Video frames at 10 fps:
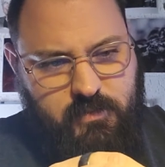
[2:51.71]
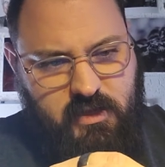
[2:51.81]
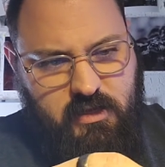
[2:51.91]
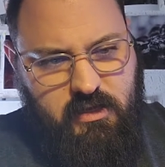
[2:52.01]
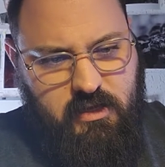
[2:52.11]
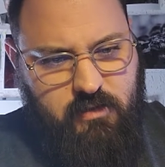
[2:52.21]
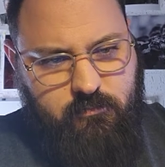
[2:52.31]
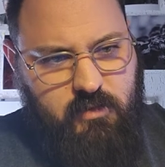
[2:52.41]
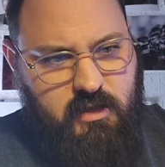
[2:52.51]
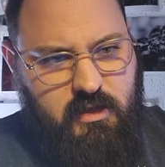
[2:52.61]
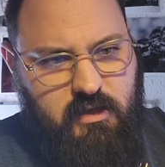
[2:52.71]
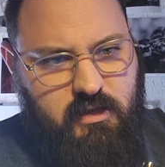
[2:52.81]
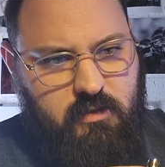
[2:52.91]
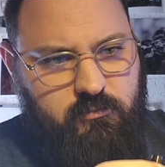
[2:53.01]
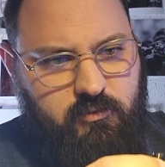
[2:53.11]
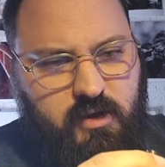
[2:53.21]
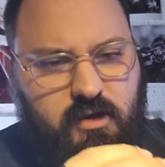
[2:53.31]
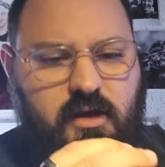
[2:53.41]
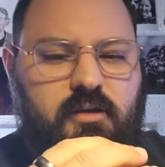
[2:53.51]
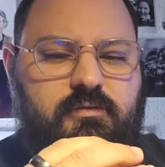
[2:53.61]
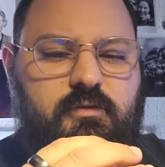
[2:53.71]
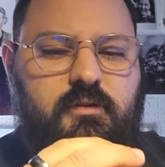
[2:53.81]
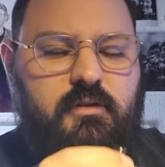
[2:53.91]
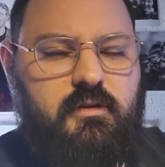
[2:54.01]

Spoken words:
And comes right off.